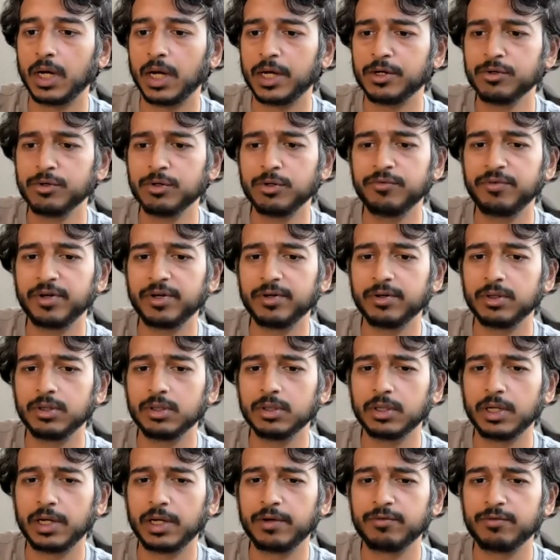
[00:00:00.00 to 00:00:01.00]
don't know if I
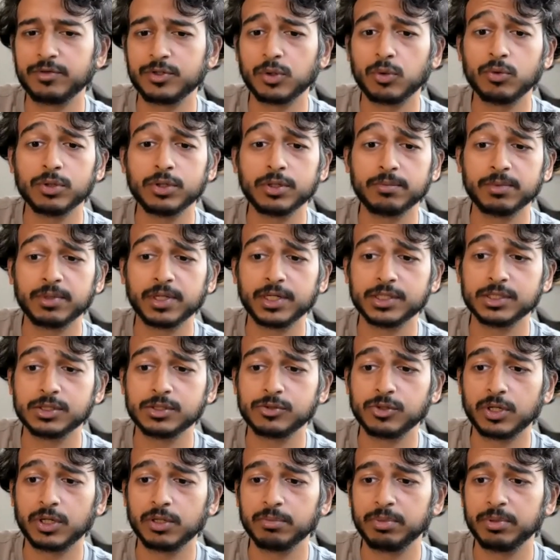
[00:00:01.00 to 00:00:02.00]
have told him that his
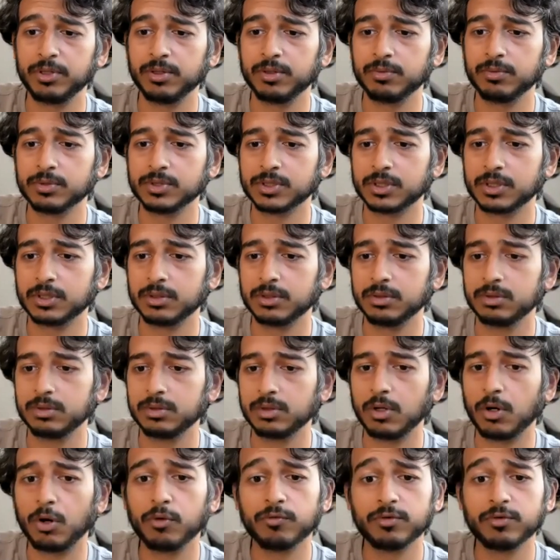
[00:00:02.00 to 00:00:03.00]
trial period was
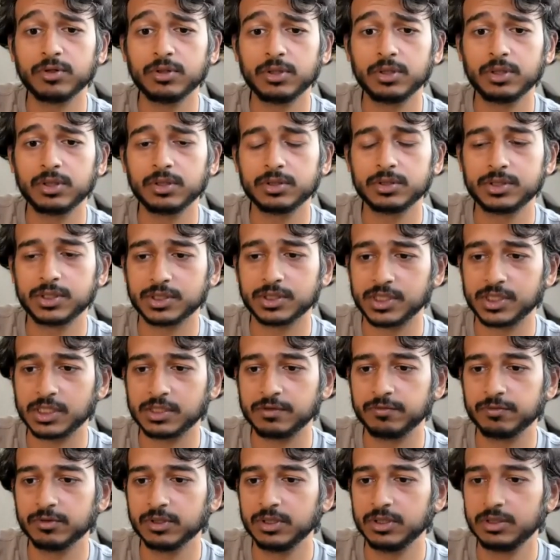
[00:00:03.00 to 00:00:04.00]
over
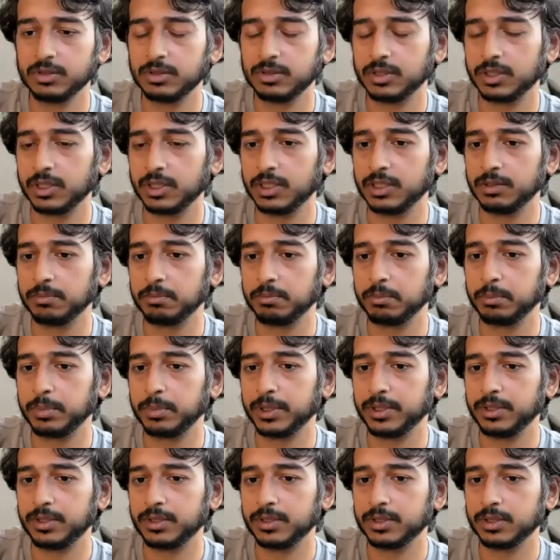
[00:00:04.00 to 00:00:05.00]
successfully,
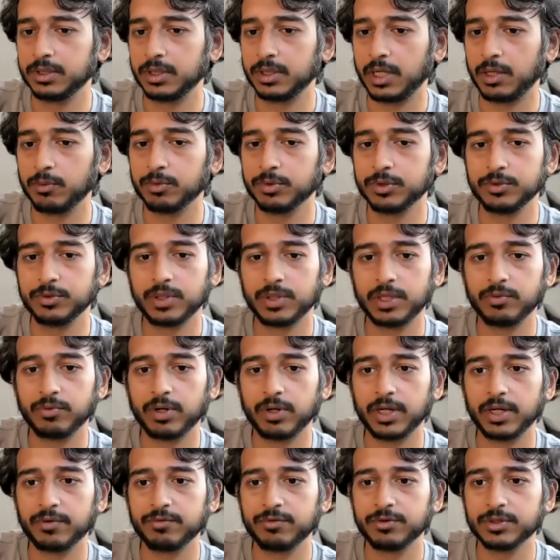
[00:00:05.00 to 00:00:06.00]
but I will do that
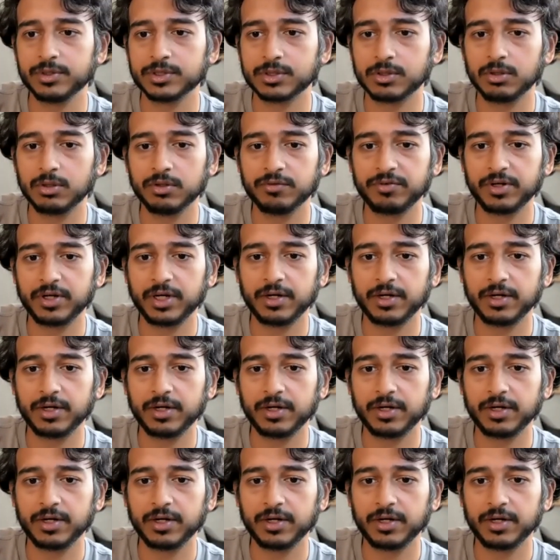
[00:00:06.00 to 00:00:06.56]
right after this call if I